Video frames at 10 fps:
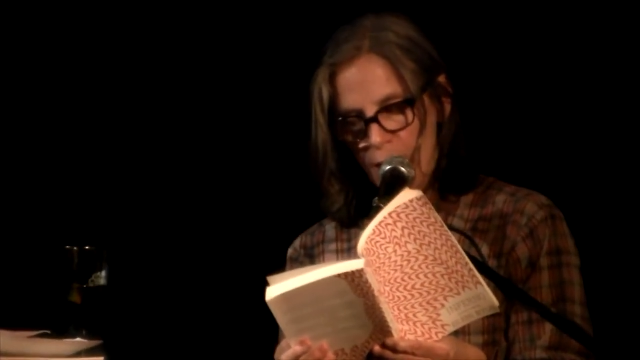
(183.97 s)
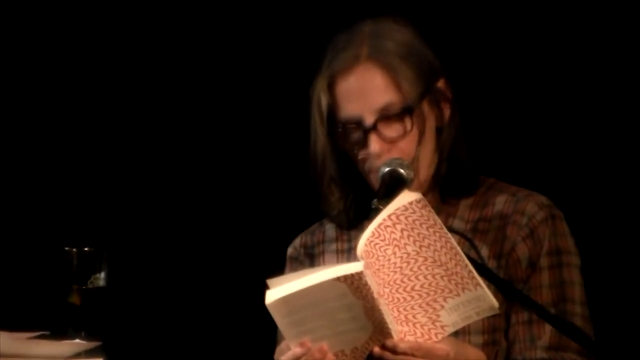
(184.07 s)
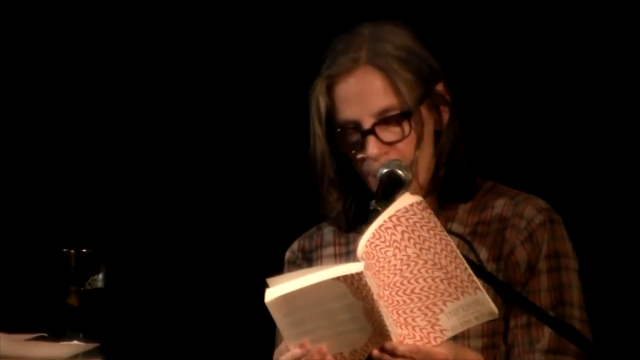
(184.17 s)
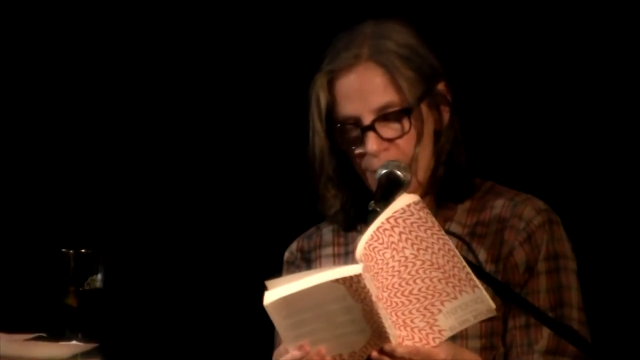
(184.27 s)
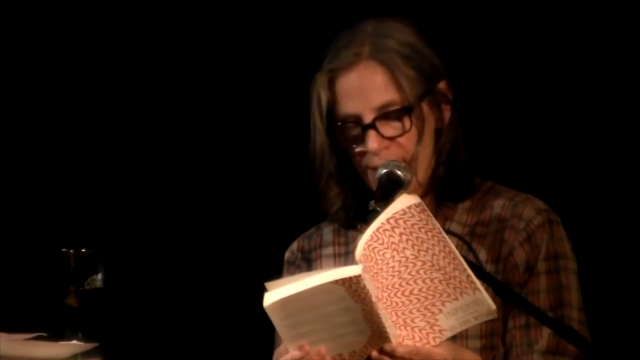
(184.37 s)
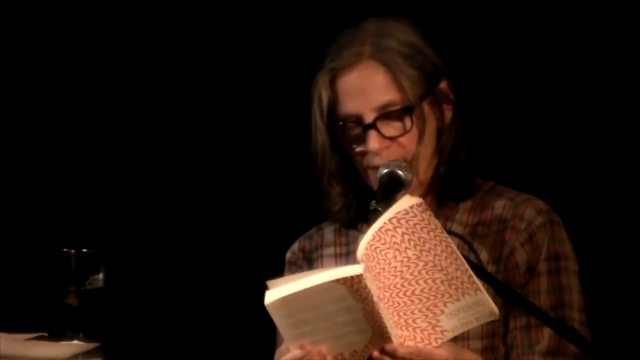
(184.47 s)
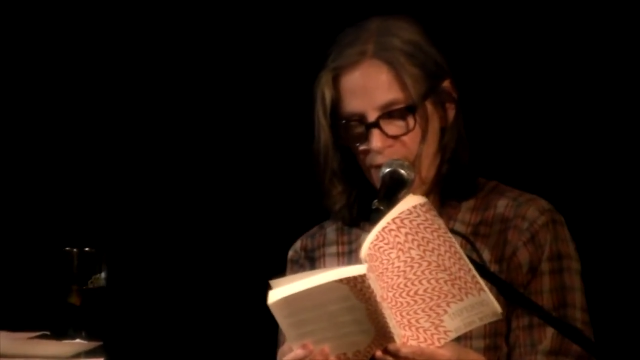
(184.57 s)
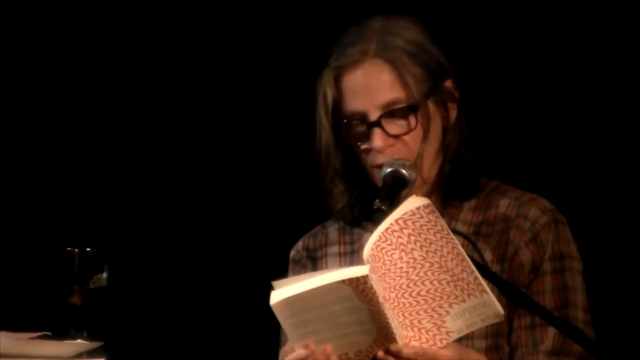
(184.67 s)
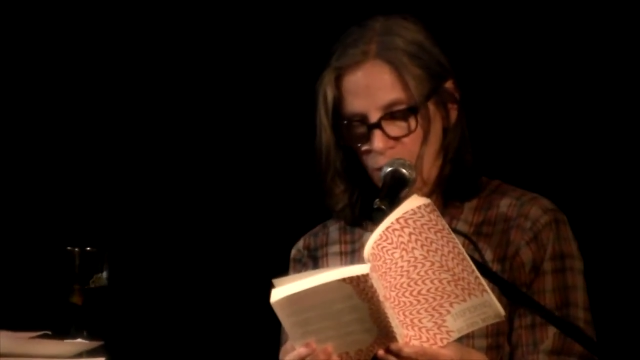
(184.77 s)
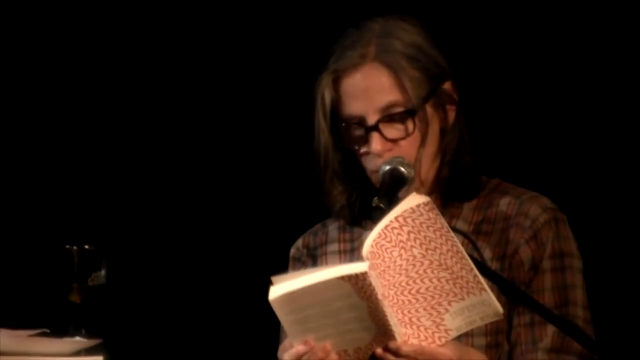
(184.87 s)
maybe I could
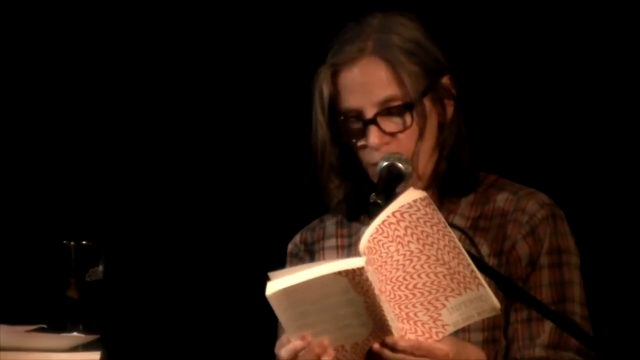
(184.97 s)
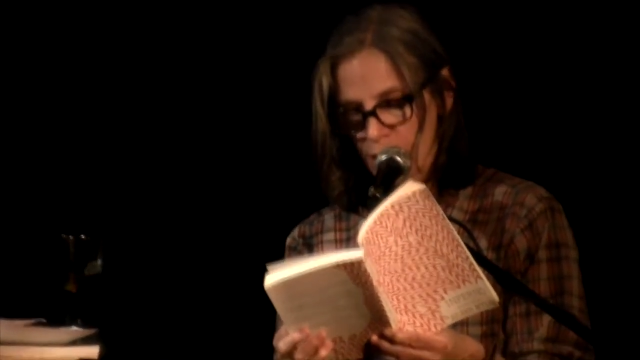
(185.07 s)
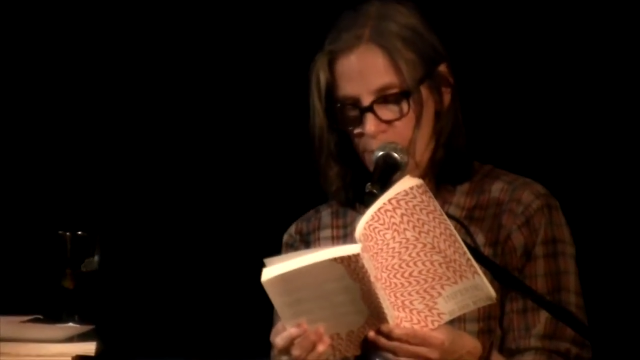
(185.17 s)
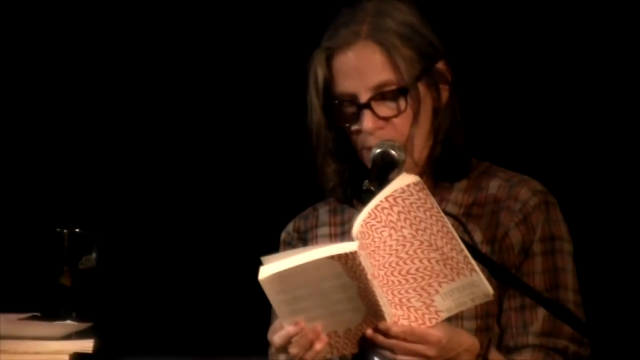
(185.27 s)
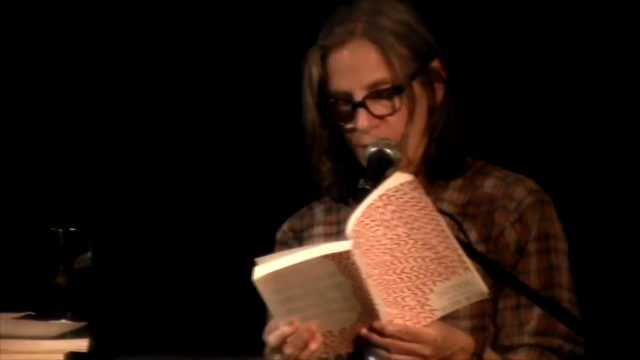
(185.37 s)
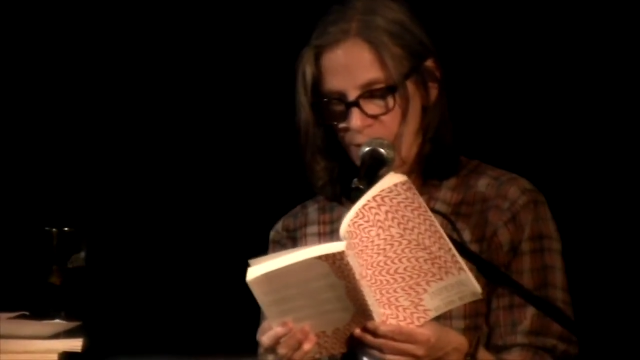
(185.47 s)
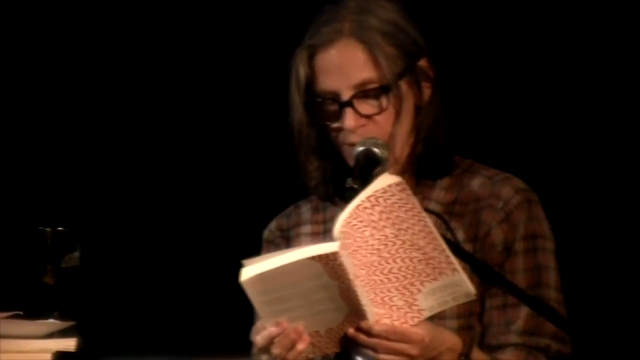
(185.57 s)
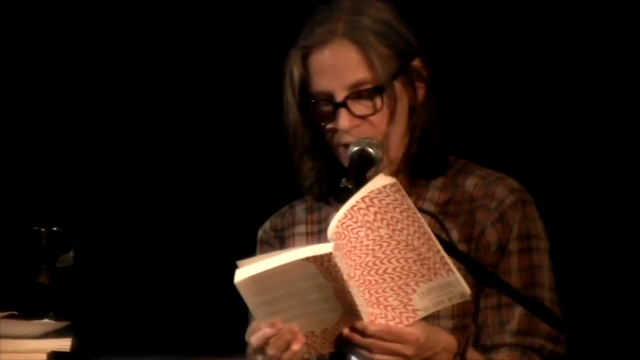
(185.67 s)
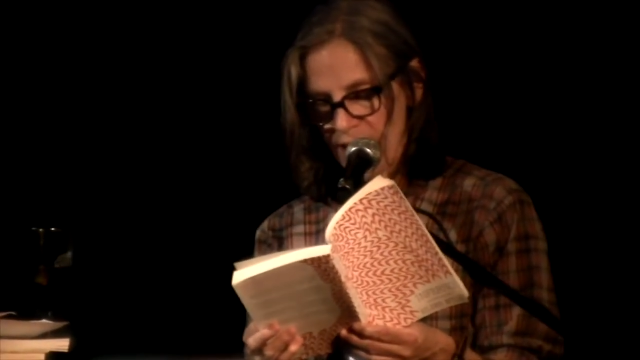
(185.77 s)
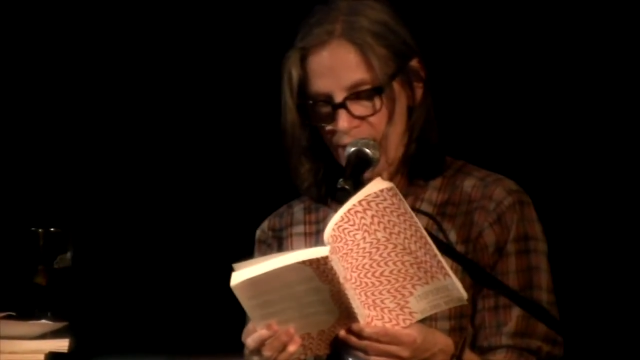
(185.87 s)
ignore the mountain of
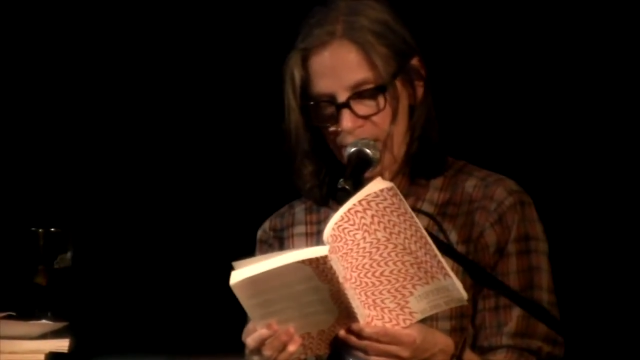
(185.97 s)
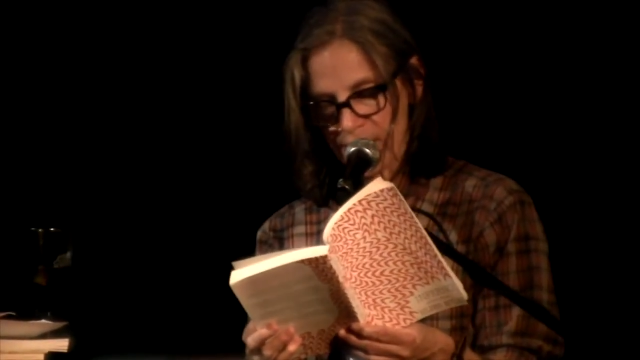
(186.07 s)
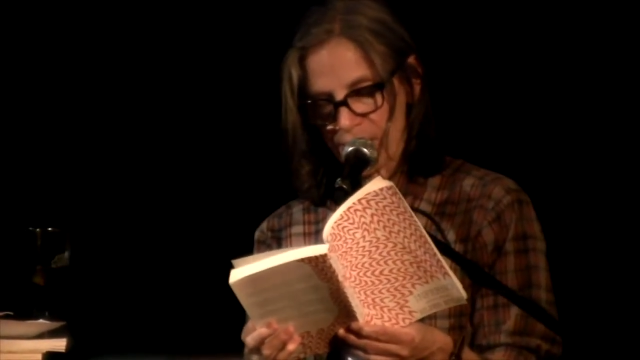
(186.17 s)
sadness